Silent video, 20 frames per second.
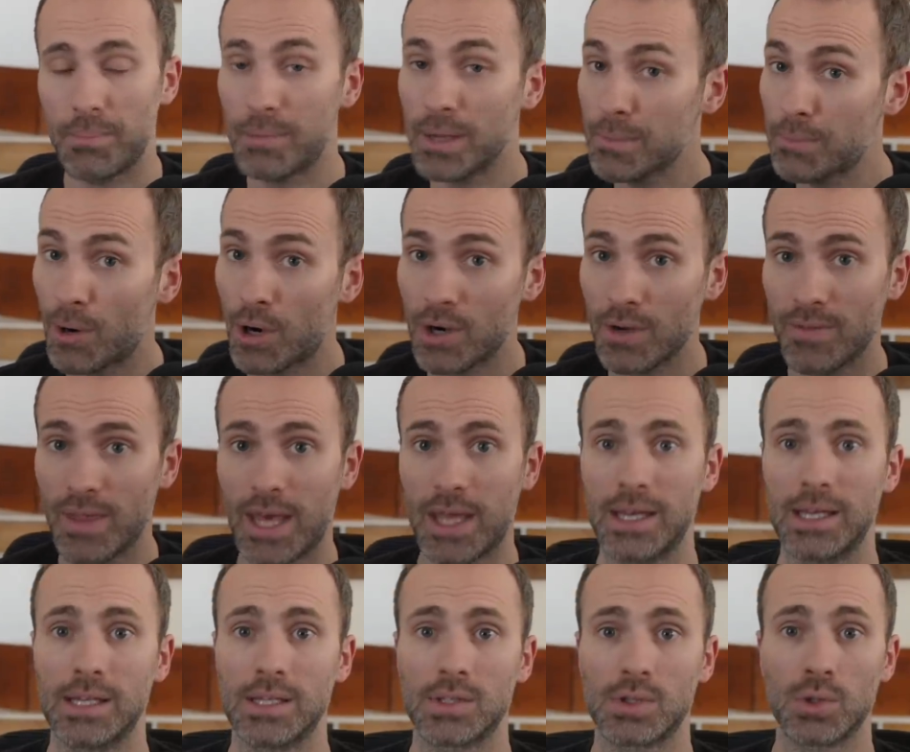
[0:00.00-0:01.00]
And a big part of
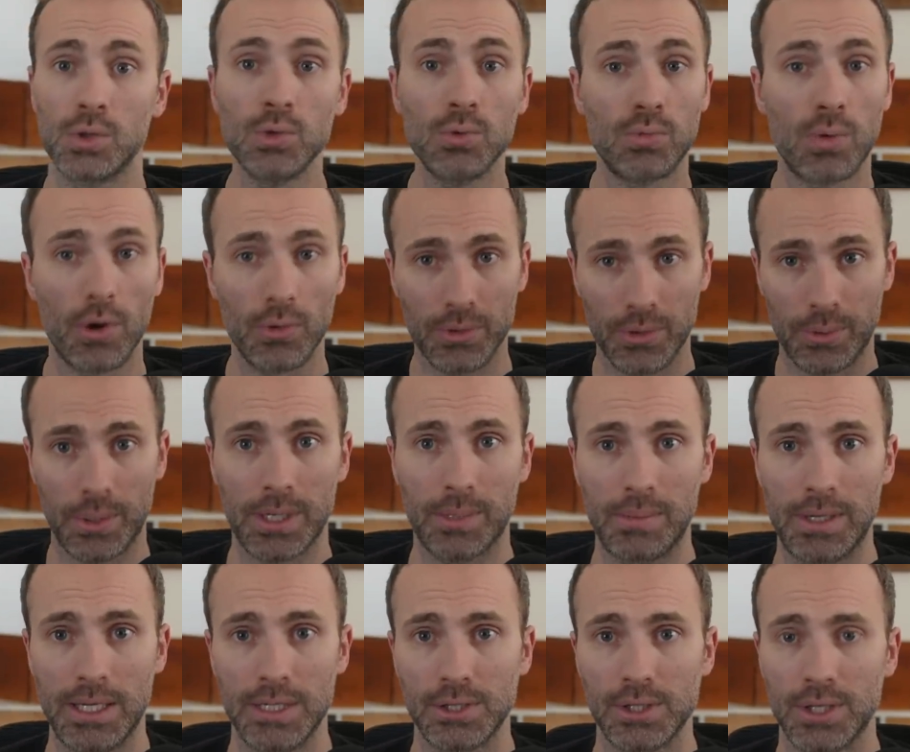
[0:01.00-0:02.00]
that is who wrote the
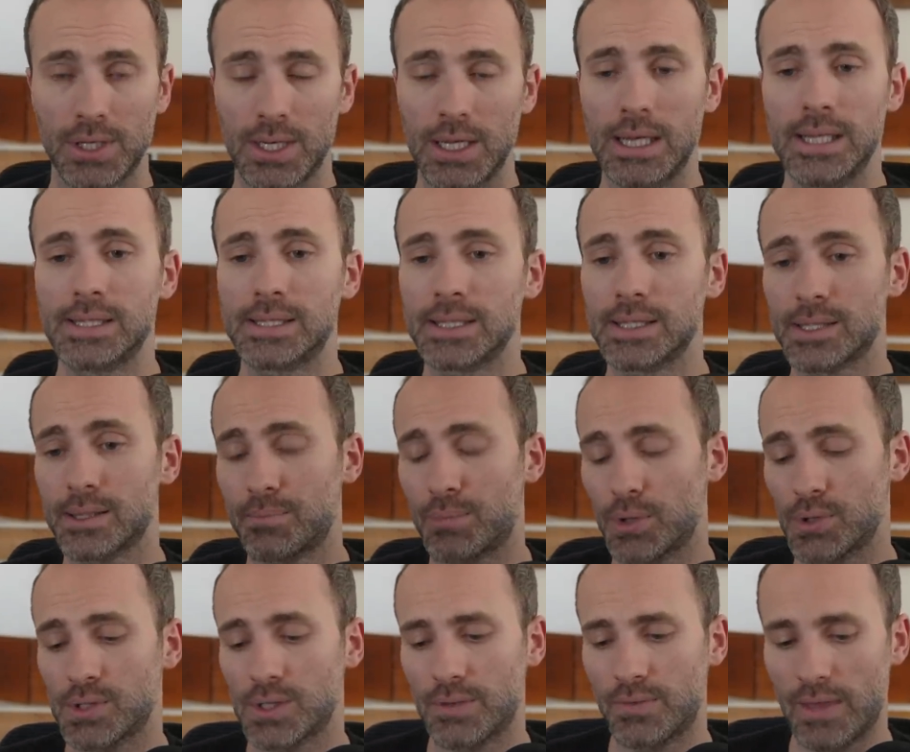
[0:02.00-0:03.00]
recommendation. Is this a
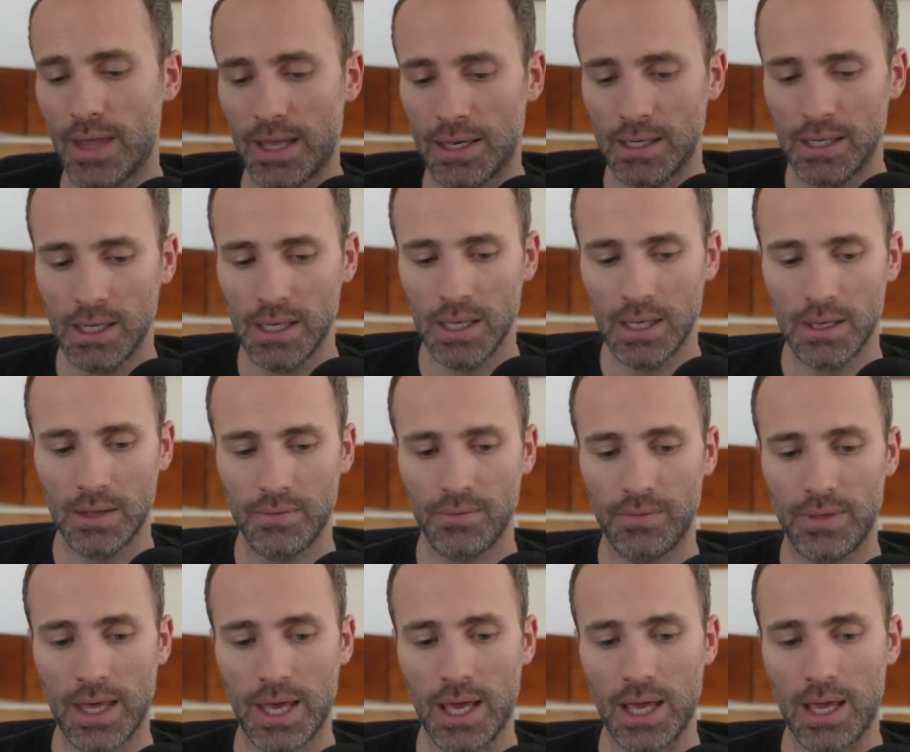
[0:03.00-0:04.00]
person that
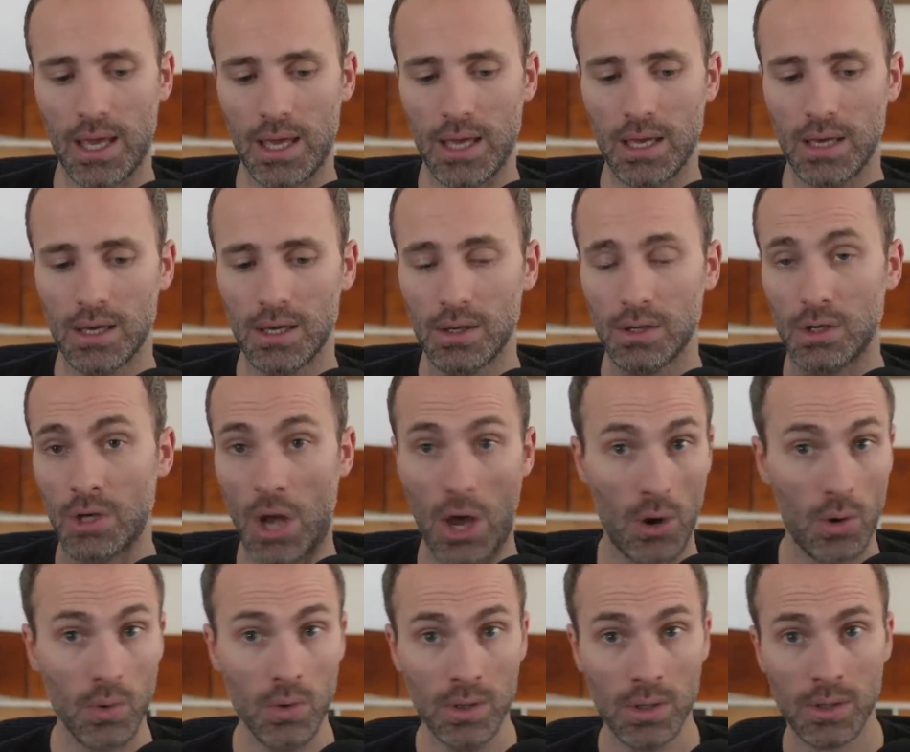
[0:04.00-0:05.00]
they
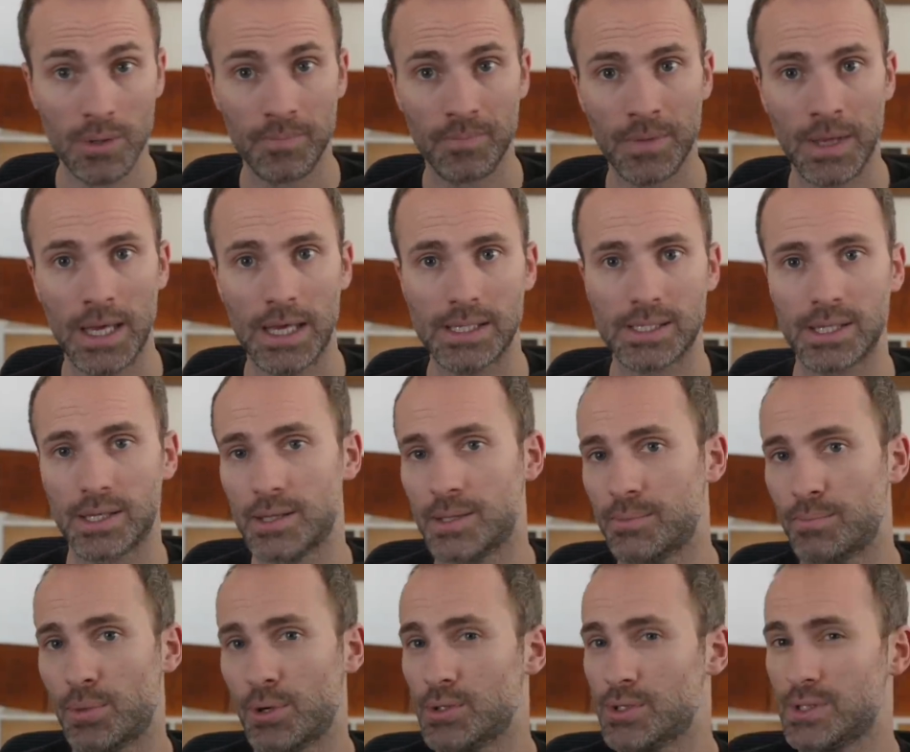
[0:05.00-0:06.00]
know? Is it
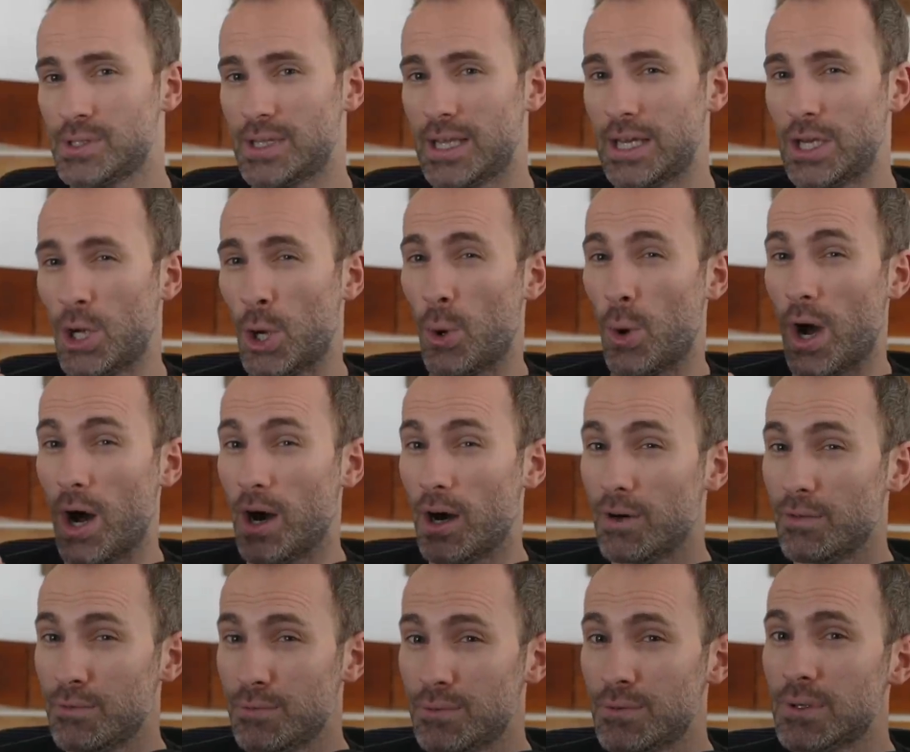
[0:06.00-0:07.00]
a person they know
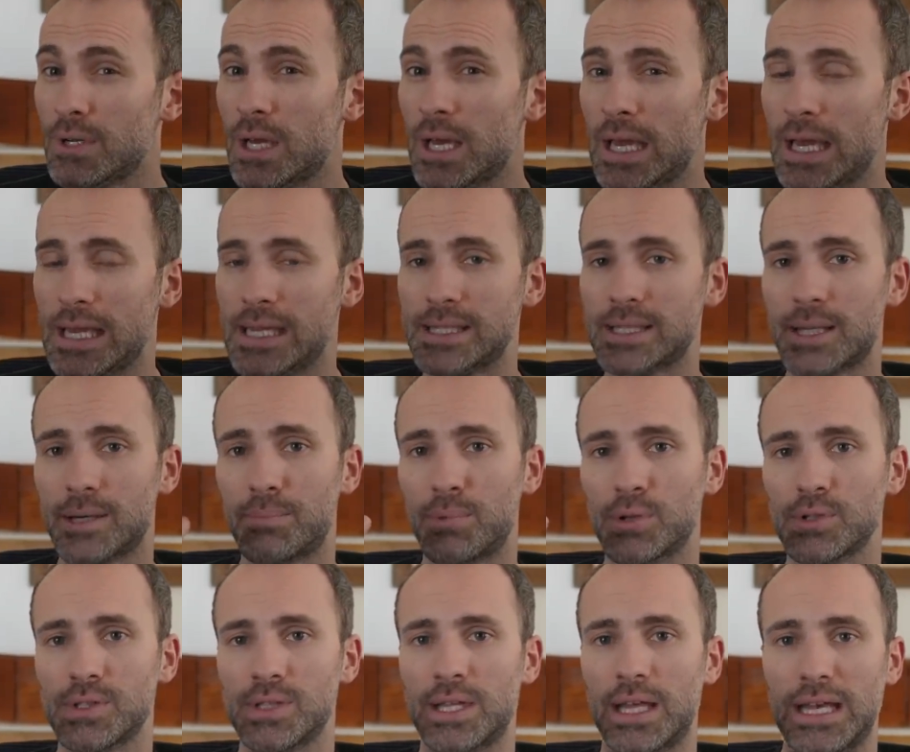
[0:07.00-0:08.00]
of? Is it a
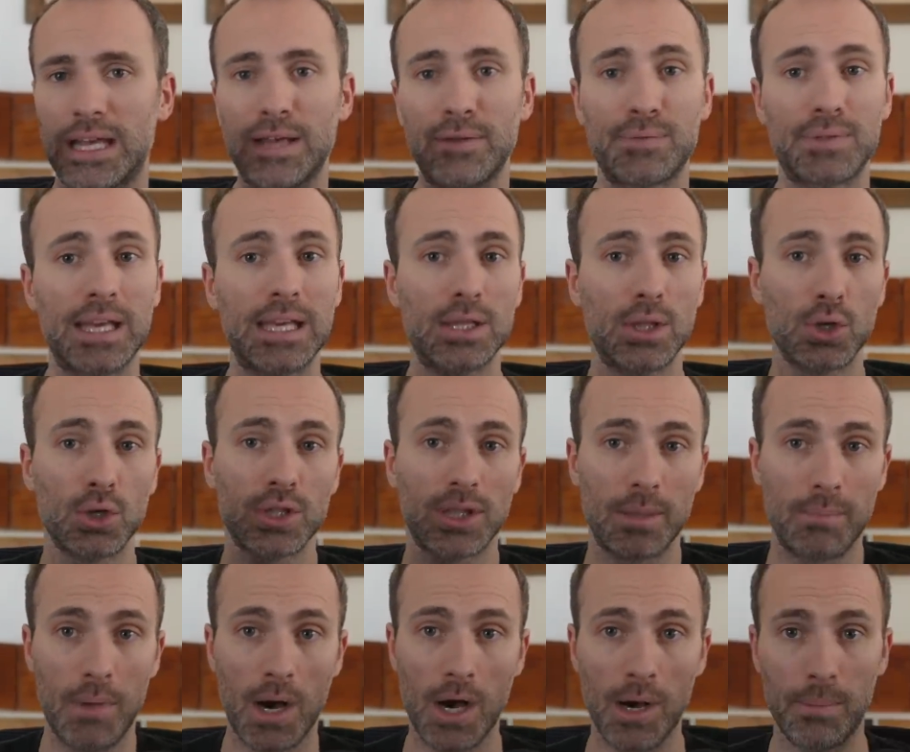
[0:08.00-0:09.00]
person that if they look
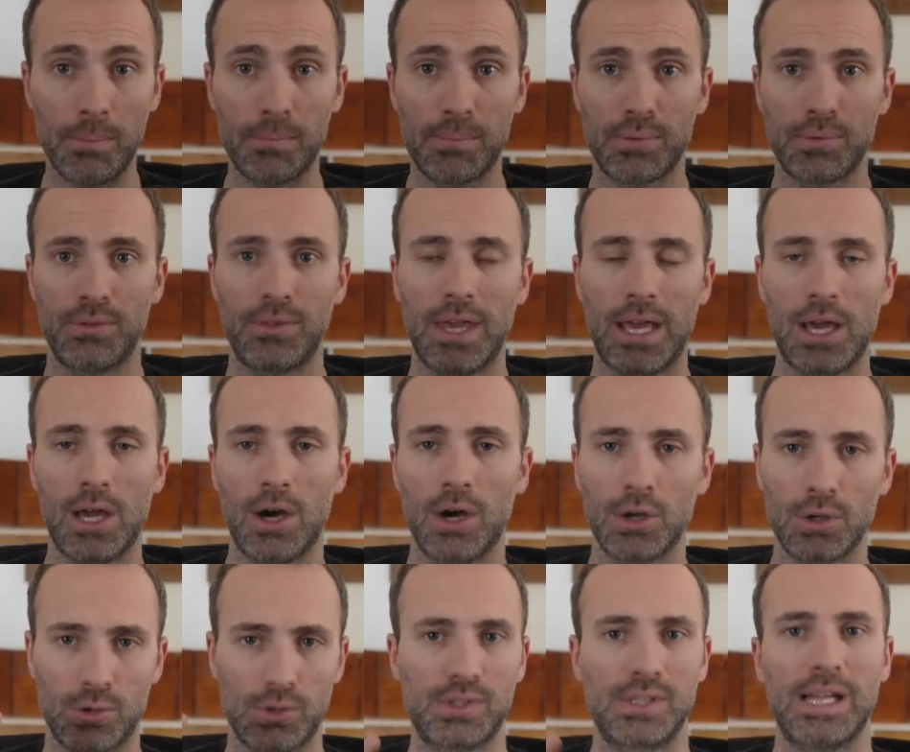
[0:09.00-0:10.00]
them up, they
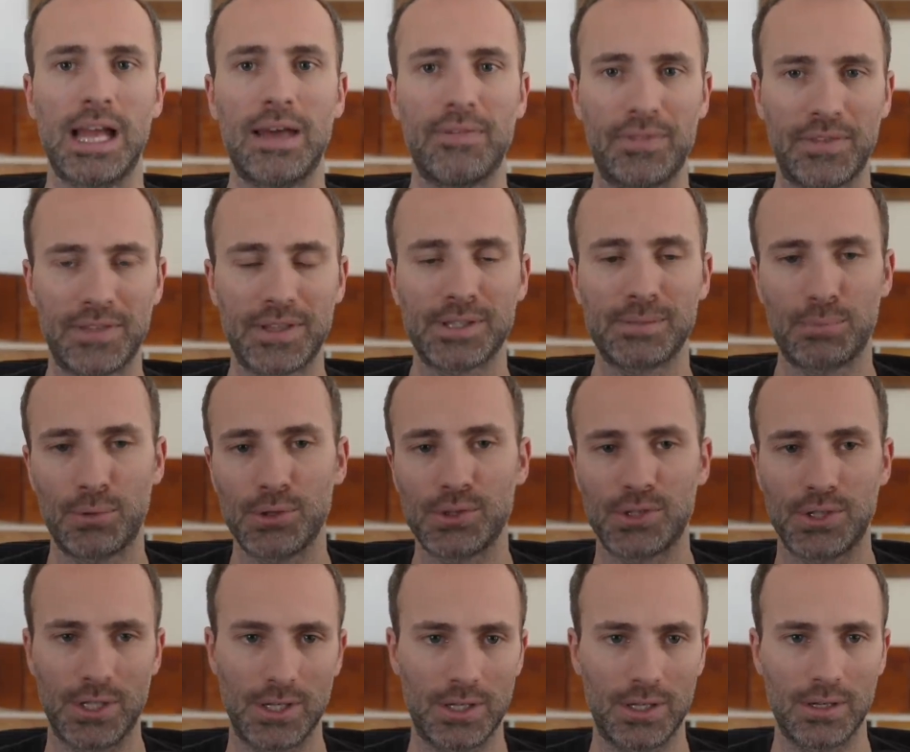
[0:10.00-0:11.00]
understand that this
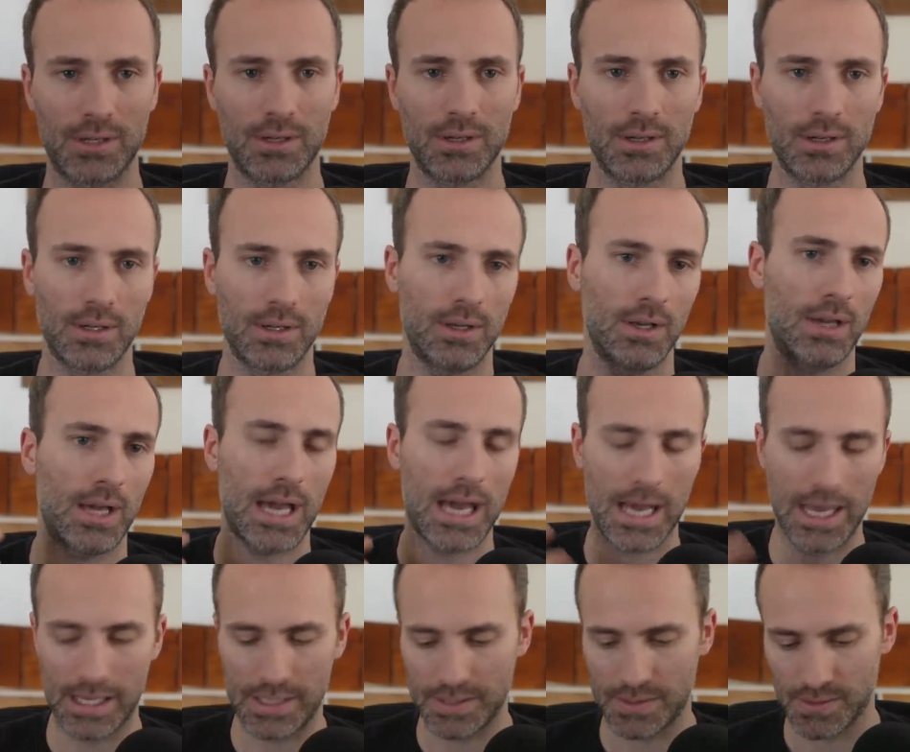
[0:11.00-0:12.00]
person
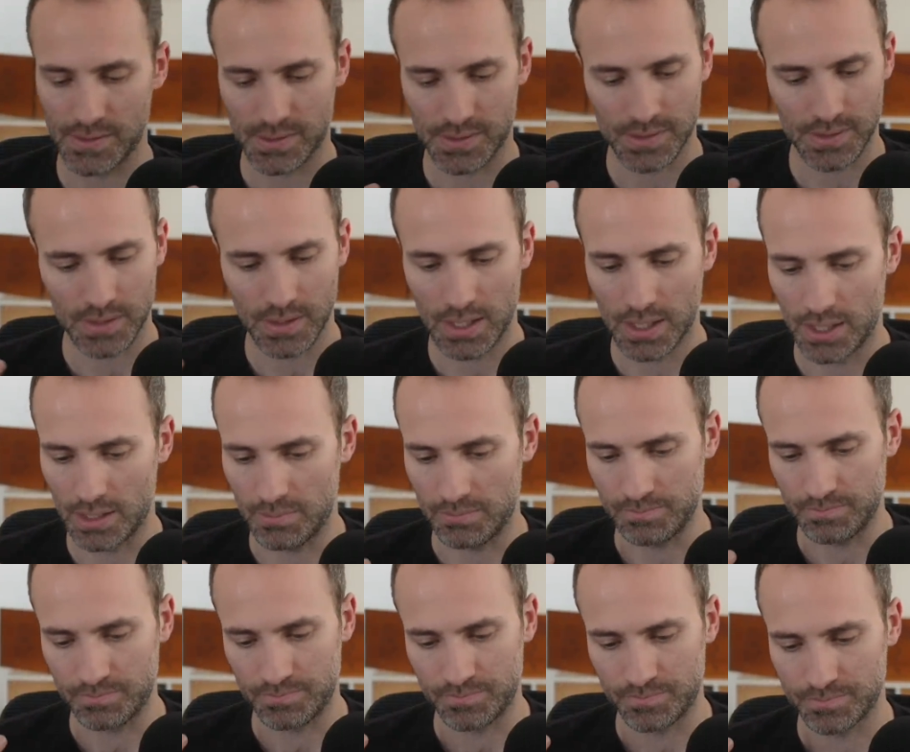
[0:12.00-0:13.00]
has,
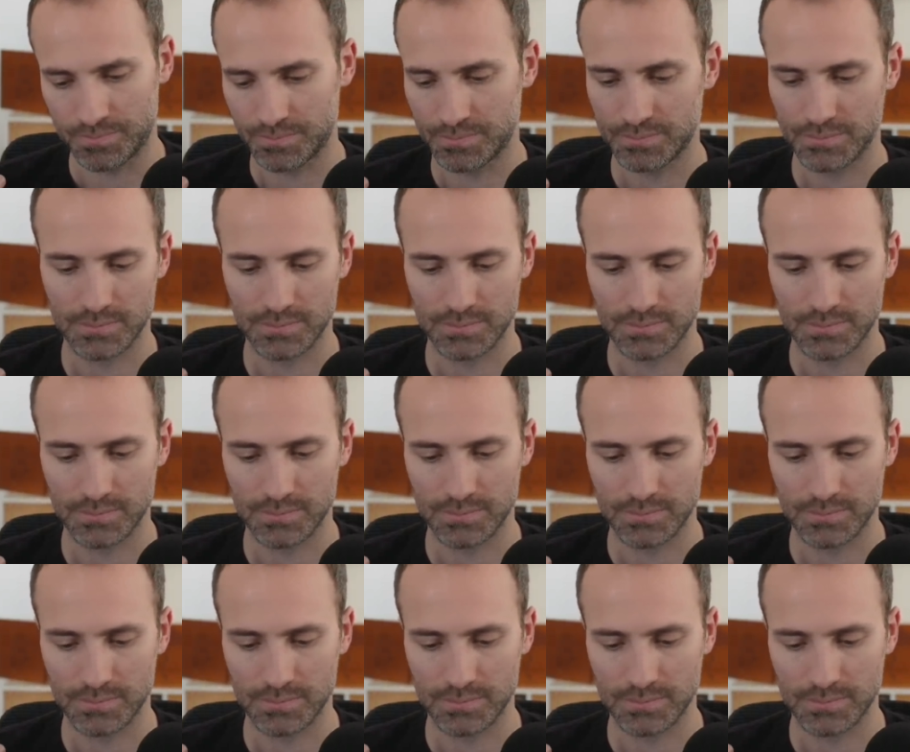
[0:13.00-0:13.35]
um,